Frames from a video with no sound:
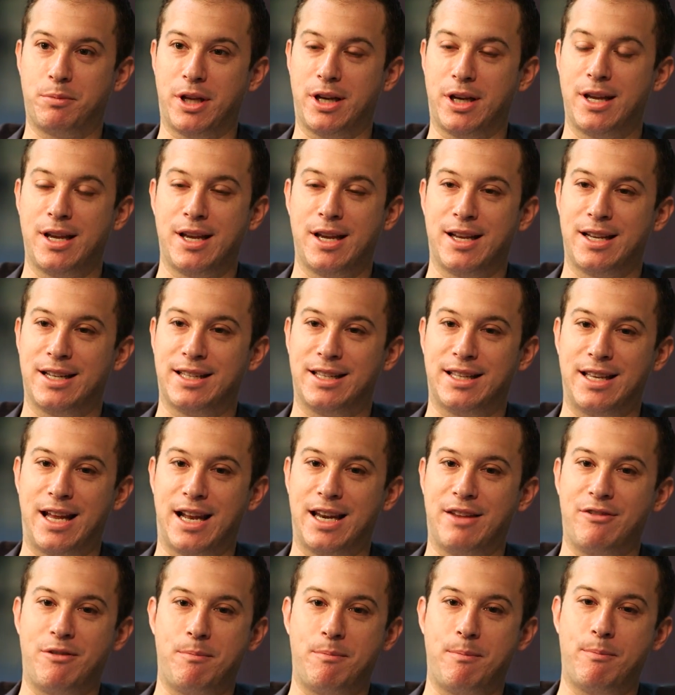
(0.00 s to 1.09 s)
but not
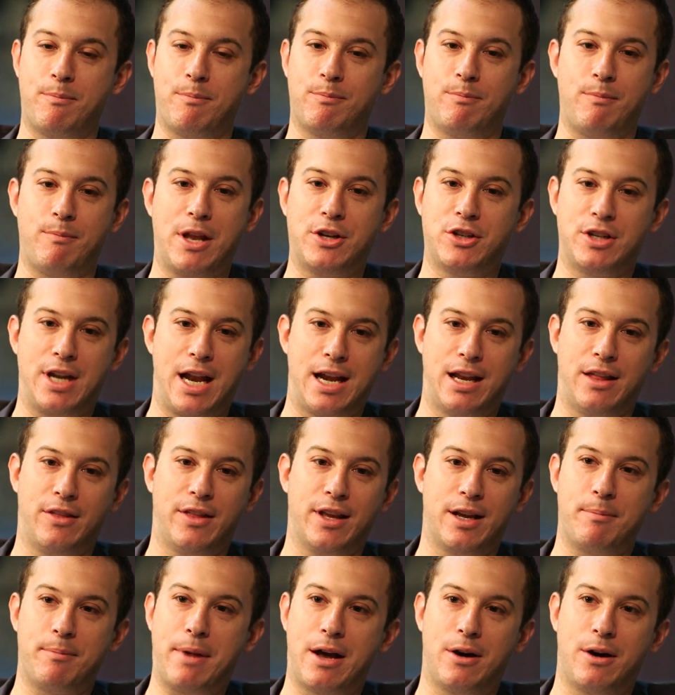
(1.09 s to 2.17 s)
even mention
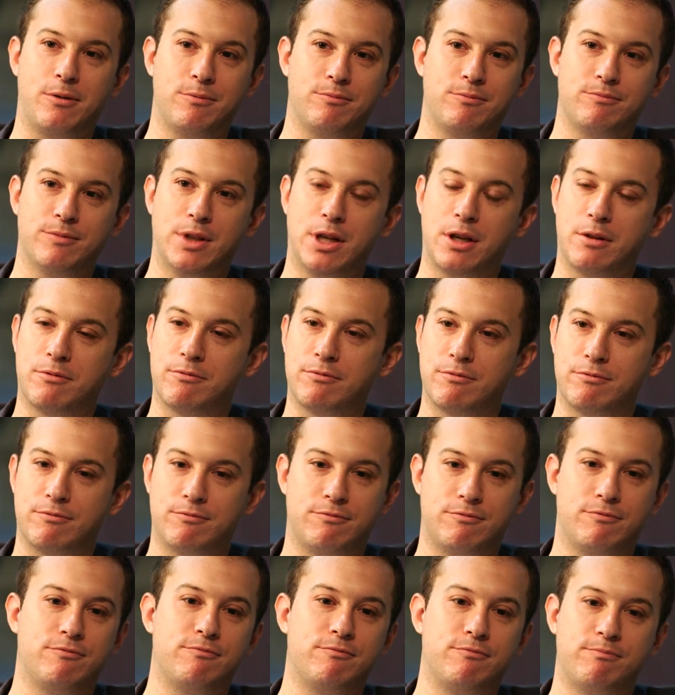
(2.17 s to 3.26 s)
anything about you know
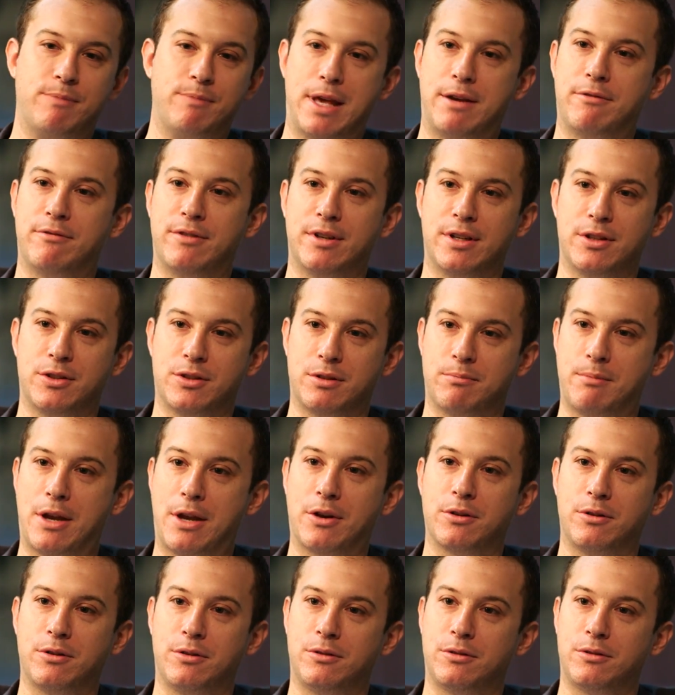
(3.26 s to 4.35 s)
benefits and
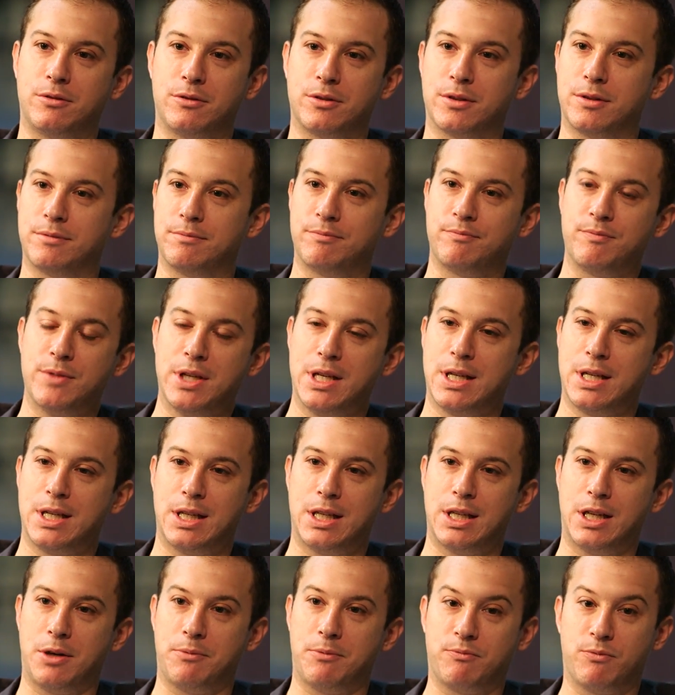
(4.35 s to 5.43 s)
medical and
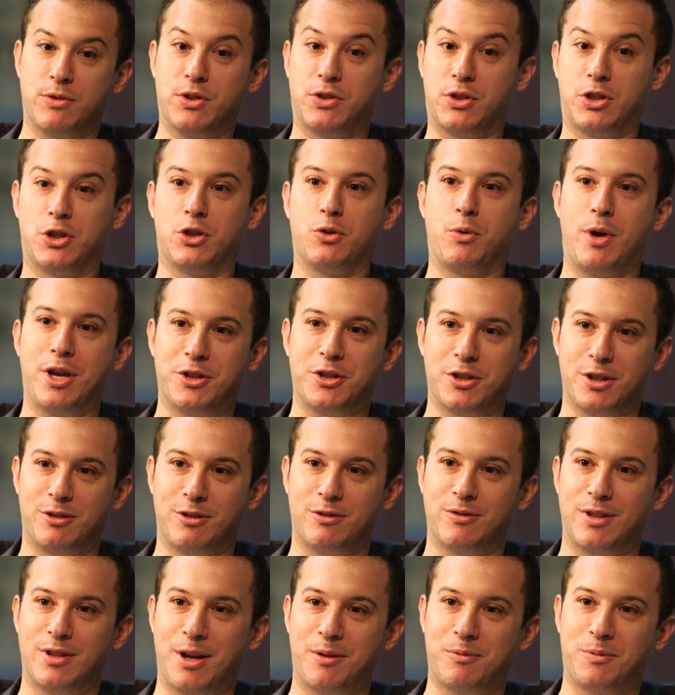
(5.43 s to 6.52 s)
you know the
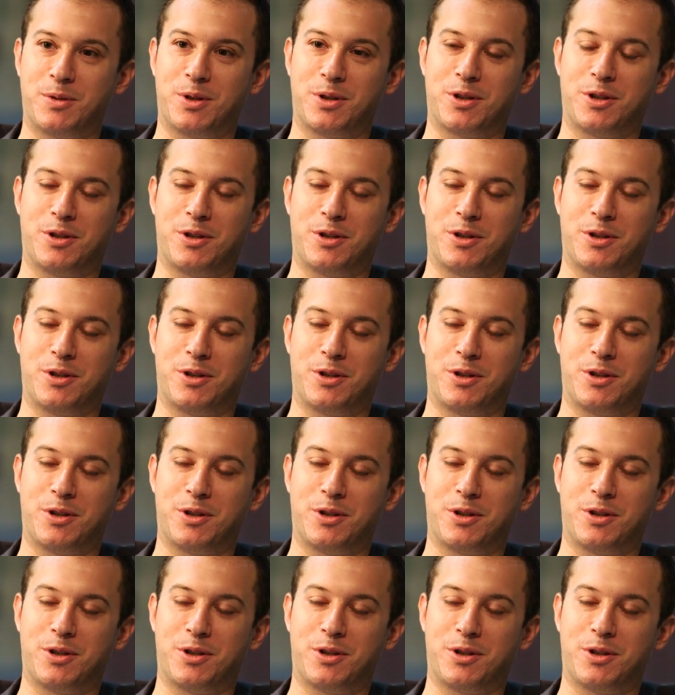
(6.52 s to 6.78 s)
situation that we're